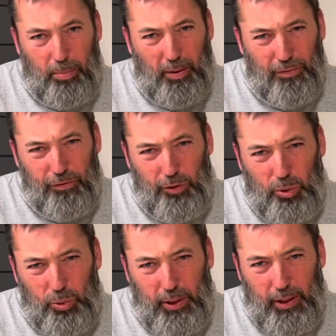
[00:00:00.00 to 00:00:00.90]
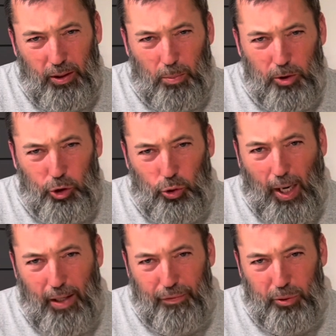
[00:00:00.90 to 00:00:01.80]
bit fruity, almost
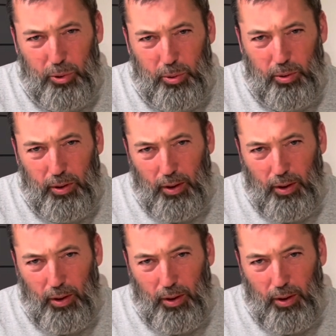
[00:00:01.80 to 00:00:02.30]
dry fruit.